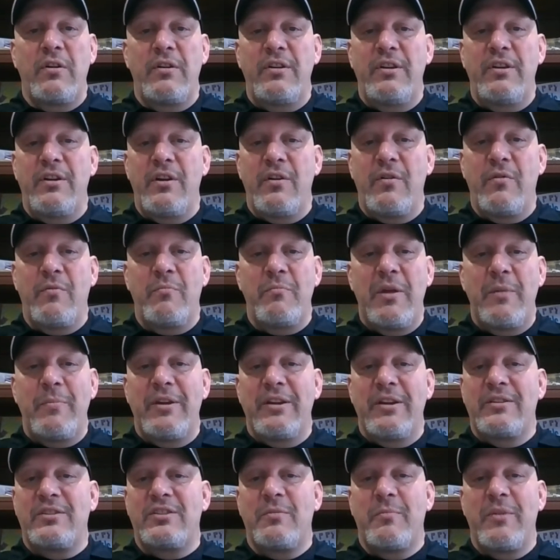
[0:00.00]
Maybe
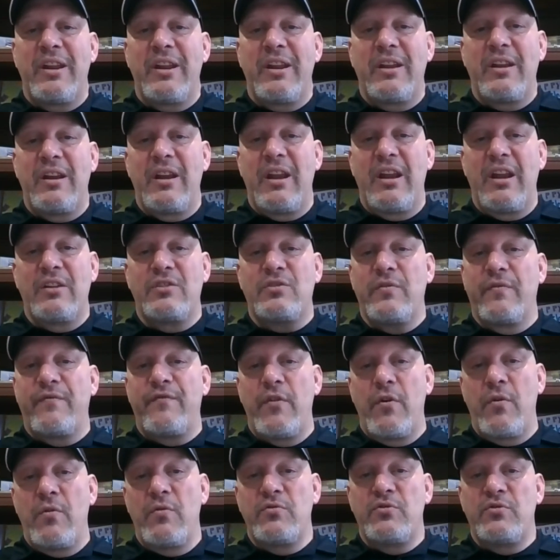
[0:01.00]
it's somebody can answer
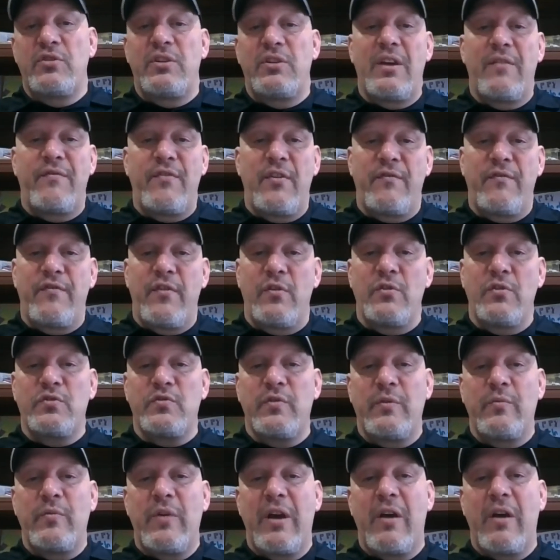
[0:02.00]
phones and you have your phones
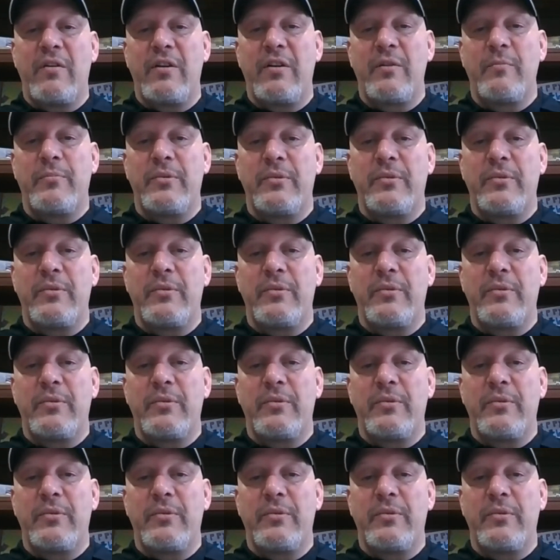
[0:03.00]
rerouted.